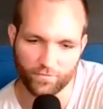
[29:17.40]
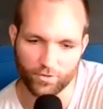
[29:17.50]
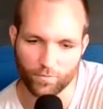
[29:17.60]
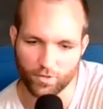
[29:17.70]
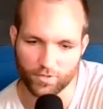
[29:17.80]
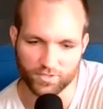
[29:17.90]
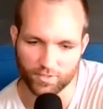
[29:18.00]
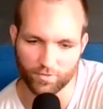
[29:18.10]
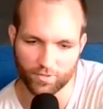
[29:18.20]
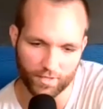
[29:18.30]
For you
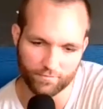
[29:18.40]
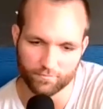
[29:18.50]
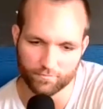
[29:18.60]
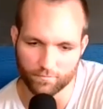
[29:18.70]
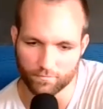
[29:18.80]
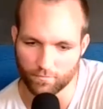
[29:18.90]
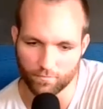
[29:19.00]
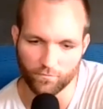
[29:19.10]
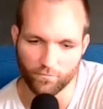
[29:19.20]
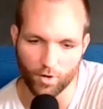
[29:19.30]
personally, but like
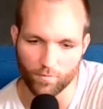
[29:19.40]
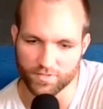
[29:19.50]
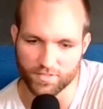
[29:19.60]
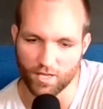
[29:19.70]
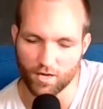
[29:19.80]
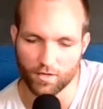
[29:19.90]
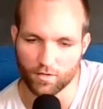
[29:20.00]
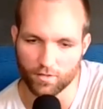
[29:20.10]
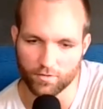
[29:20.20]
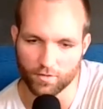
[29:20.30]
farmers in the area
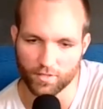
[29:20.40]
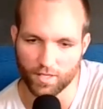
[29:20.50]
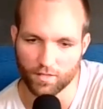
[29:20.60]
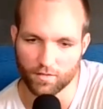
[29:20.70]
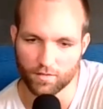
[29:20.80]
or anything like that.